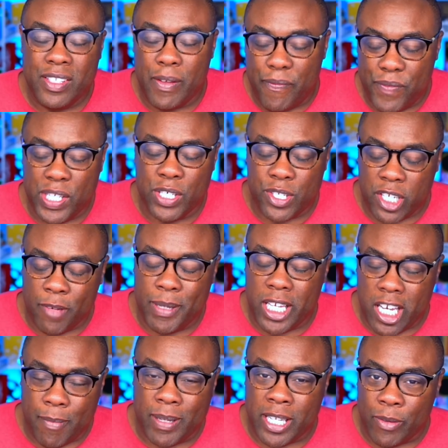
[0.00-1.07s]
The feels are going to be
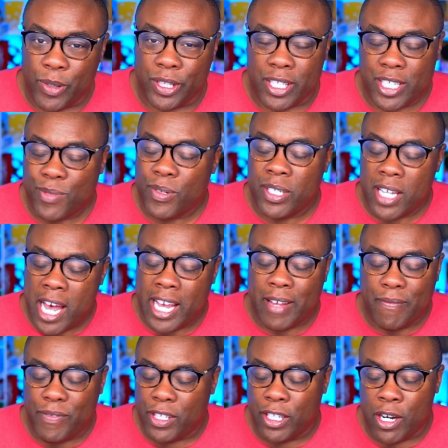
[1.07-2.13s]
coming in with this one. I can feel it